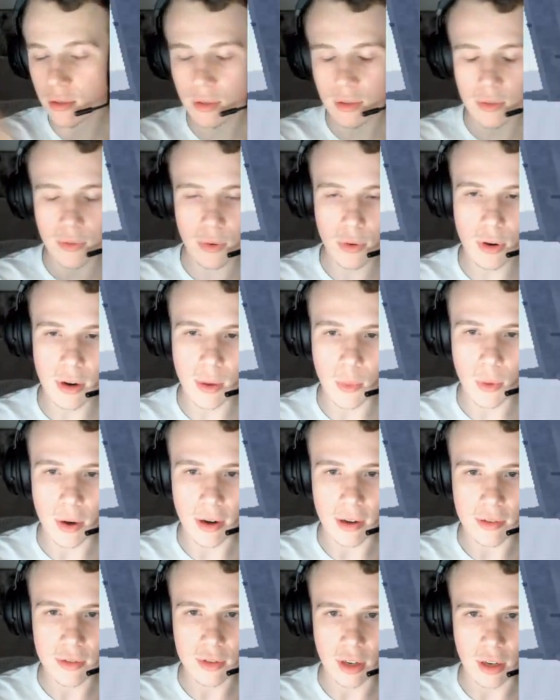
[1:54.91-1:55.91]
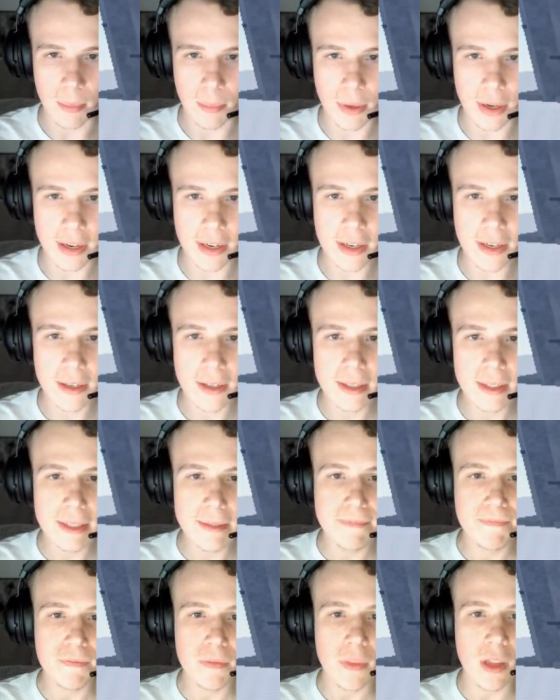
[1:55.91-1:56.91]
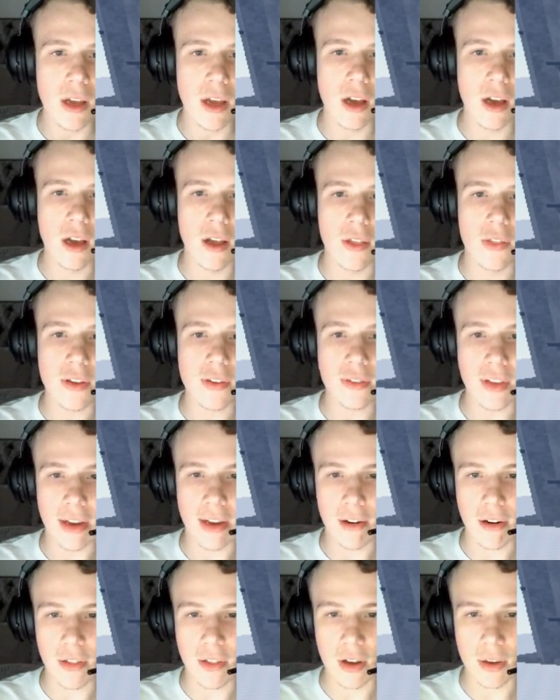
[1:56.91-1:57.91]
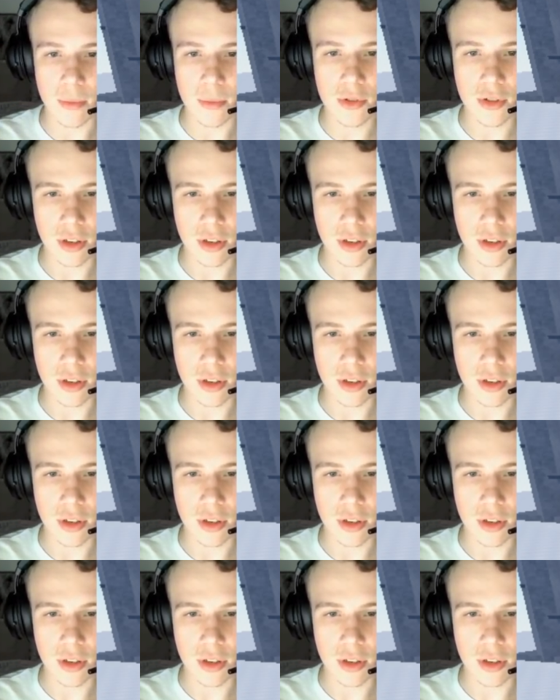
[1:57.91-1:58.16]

for it, where it's going to be. This area that I'm showing